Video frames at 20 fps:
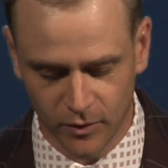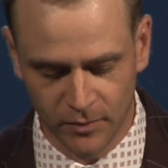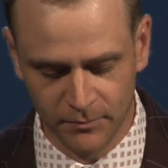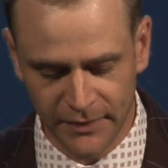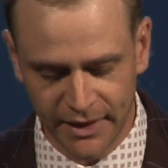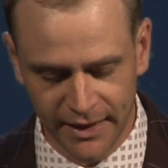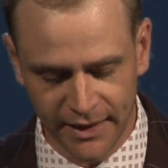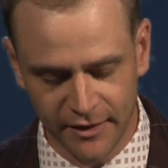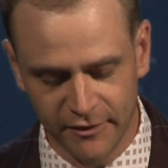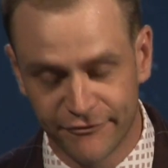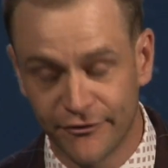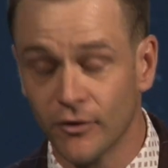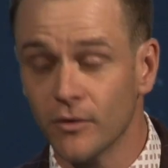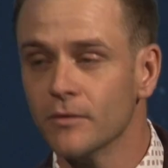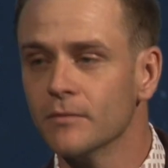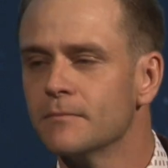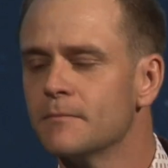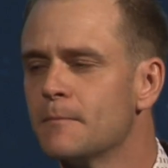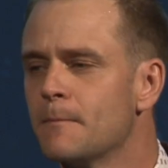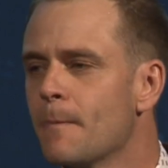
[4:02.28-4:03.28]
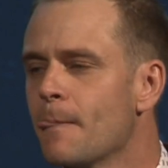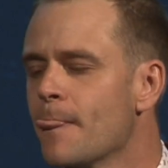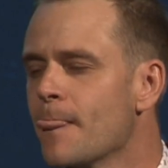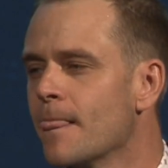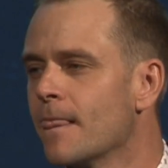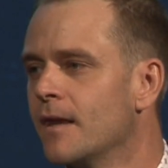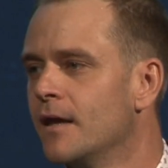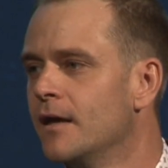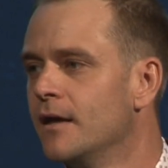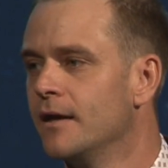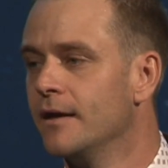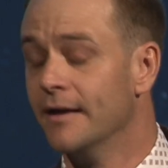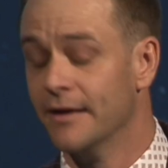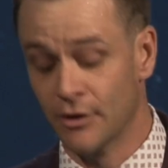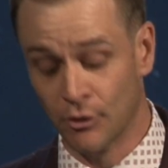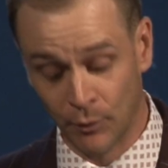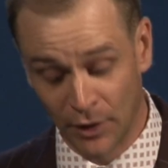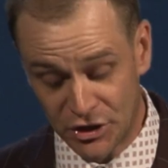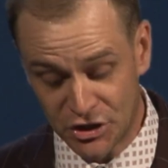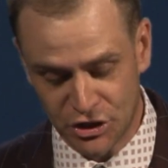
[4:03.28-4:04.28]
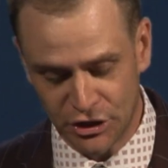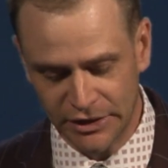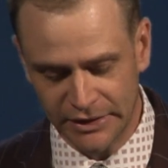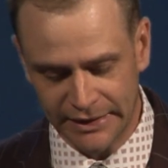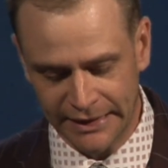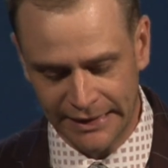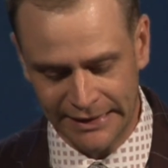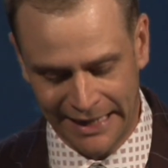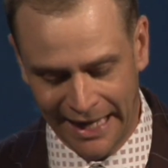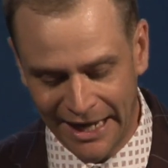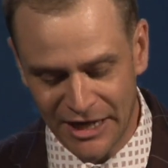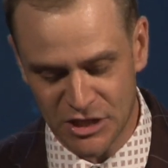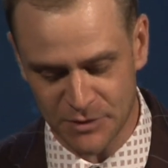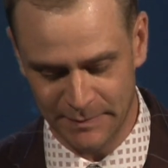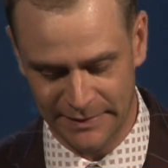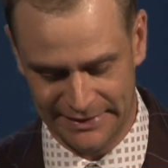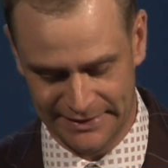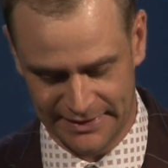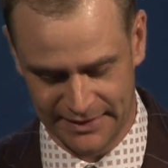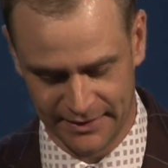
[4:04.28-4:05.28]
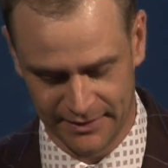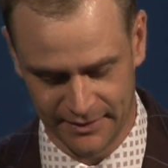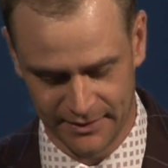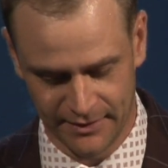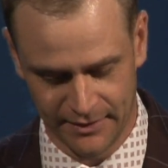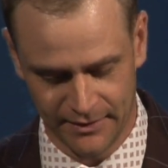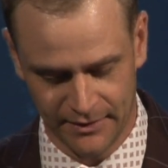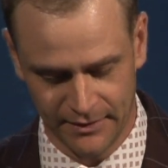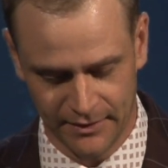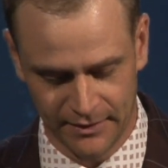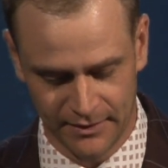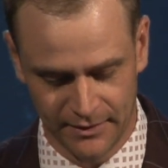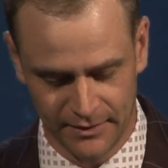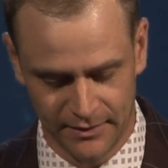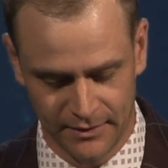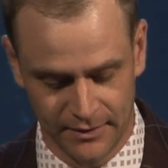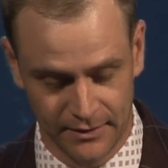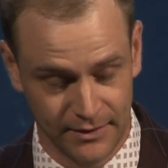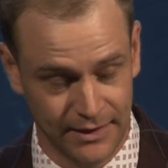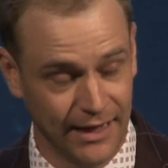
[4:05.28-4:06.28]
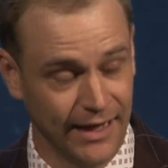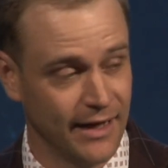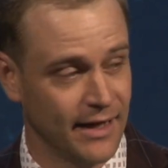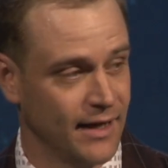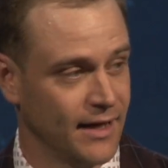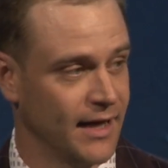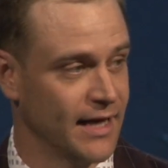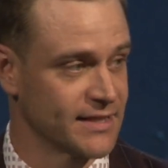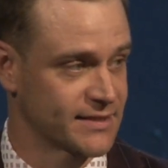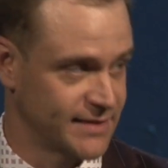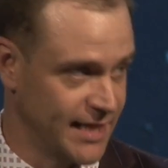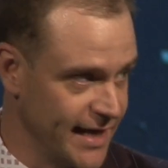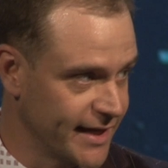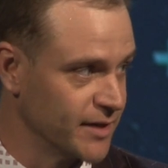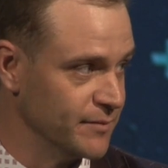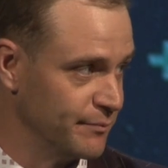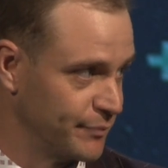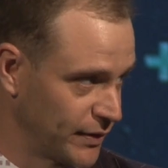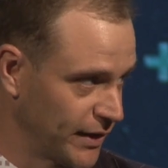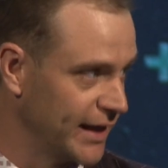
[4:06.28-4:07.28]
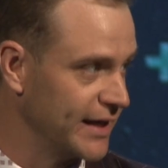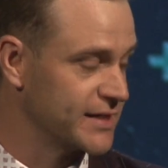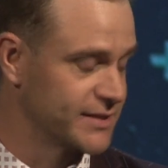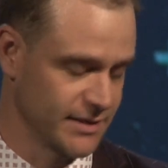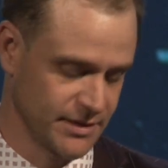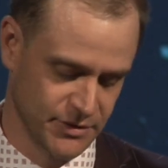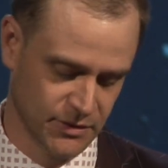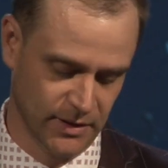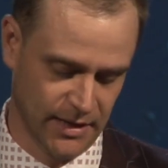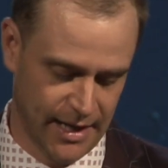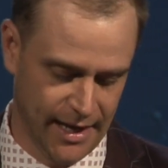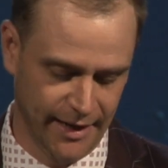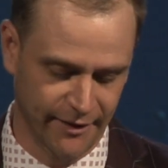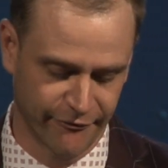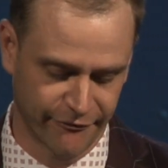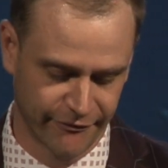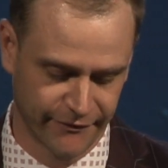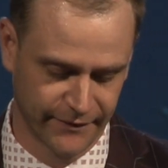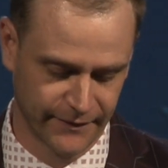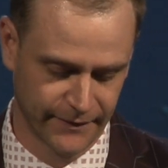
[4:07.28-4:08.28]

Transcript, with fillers: meaningful, enriching engagement has taken place in your life.